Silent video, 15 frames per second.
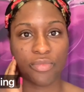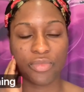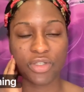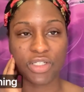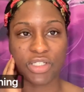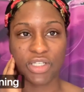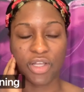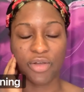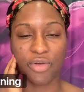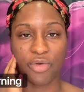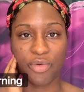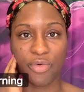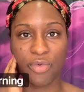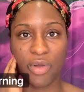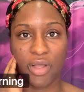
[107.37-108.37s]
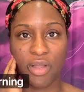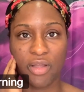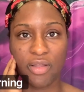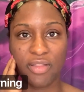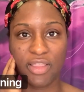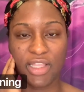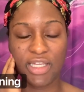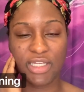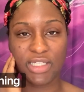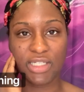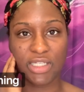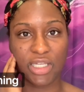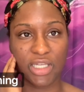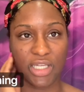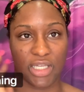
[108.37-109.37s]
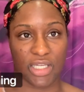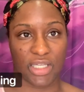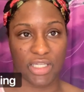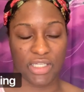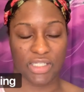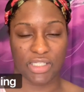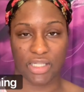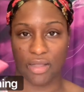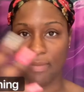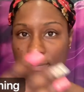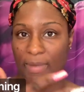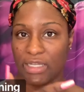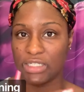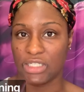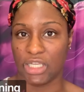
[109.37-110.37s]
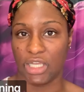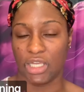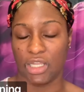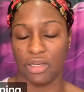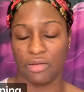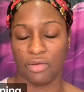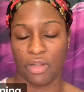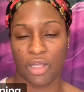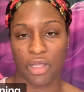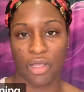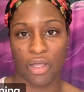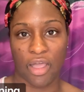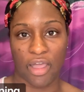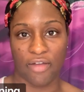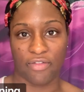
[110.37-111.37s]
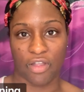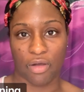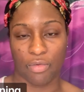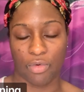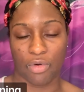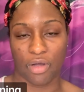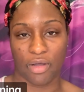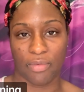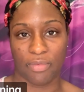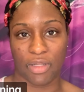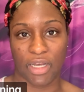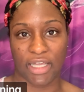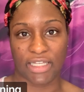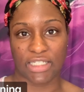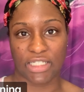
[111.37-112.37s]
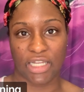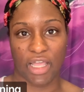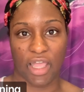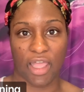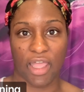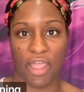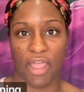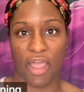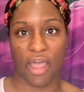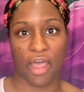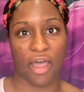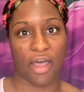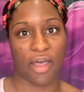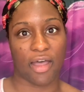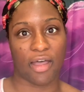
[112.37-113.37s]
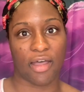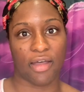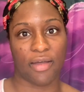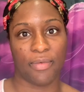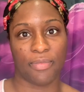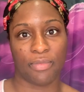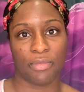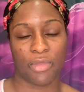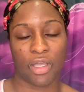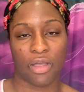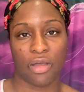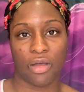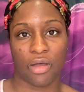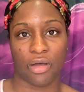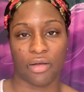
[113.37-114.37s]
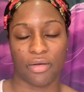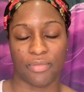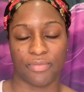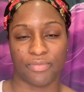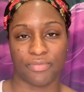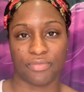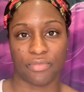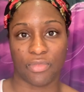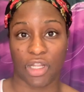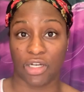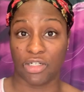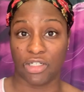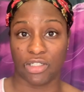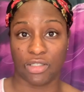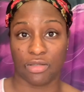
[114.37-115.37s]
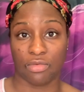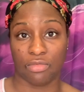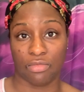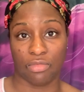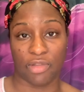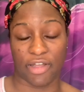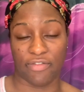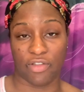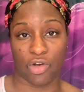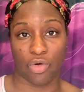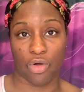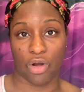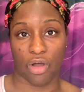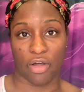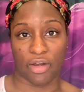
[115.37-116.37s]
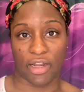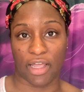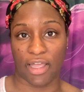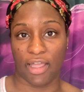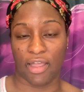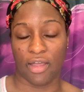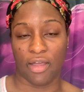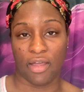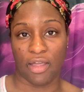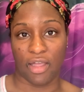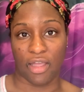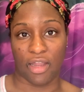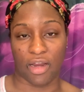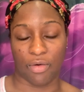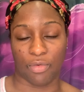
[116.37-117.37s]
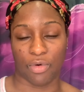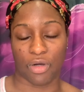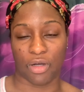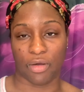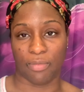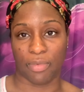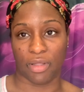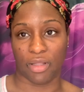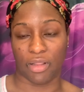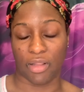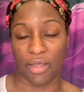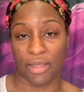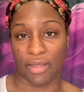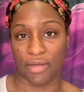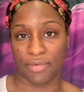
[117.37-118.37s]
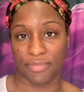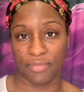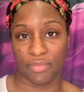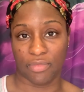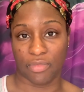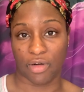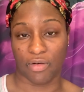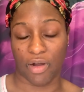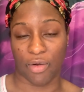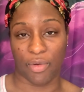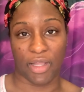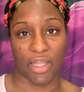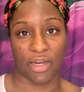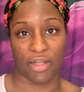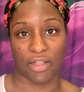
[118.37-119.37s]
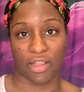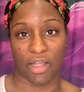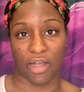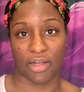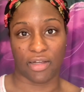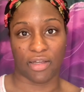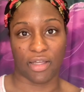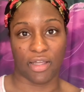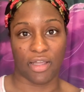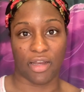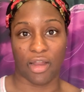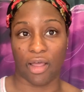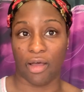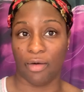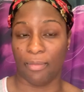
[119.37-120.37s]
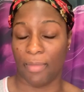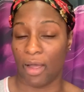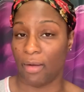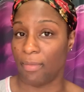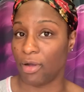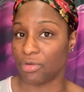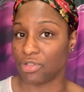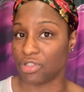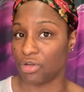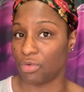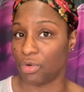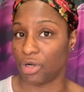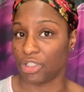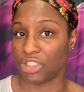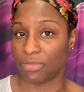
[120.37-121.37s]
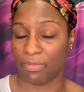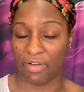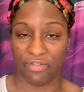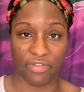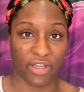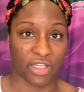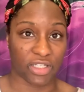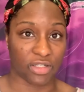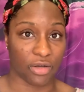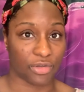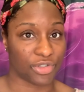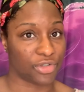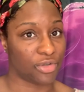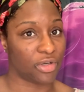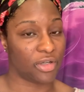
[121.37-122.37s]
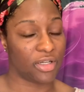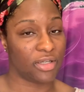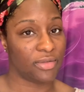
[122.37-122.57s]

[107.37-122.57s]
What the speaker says: So this is my skin after I woke up next day. I just left it on all night, and I woke up at like around 8 o'clock, and I'm about to wash my face. So I'll show it.